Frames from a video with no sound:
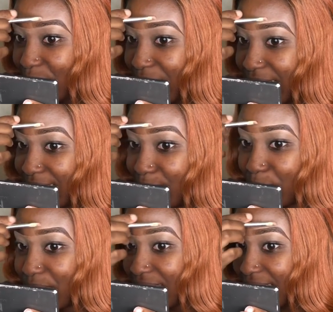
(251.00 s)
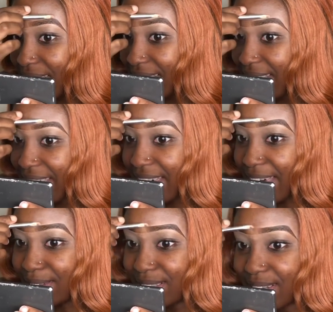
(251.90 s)
to blend it. But
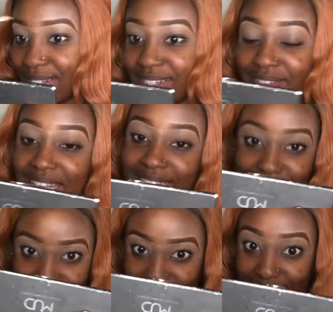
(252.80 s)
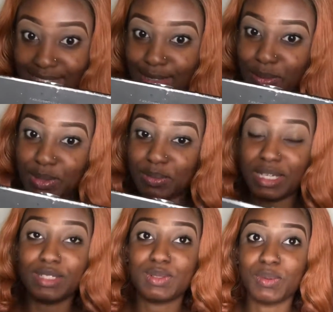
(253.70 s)
yeah, I'm just gonna leave it like this because this is supposed to
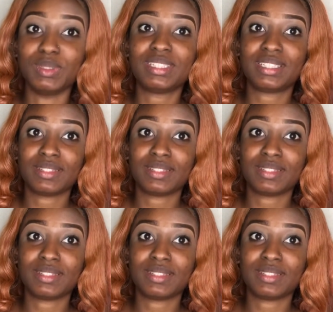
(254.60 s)
be a don't.